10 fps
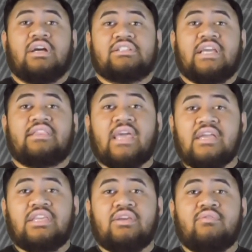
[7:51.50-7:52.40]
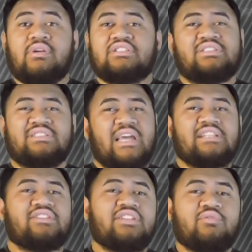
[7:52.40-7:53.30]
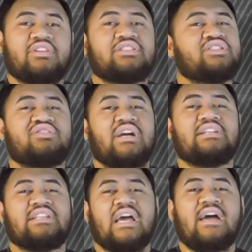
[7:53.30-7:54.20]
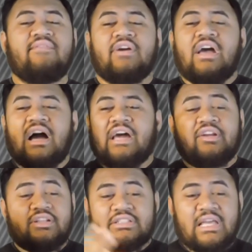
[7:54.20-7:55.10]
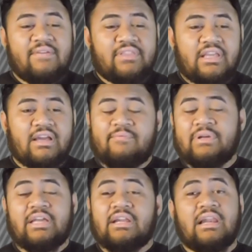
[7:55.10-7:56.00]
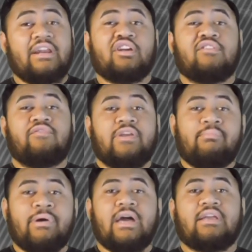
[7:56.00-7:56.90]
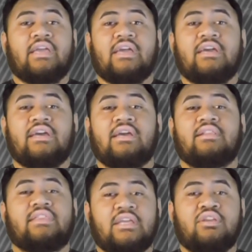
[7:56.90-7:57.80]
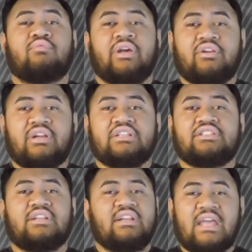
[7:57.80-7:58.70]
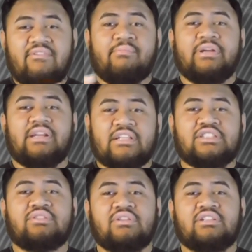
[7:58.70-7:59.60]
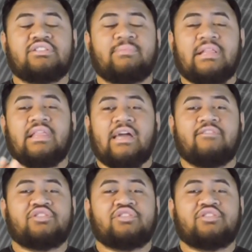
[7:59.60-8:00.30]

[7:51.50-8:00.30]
say thank you and just to answer any questions you guys have. I know this live thing, I've been getting a lot of good feedback. And thank you, Raider Nation, and everybody that tuned into my live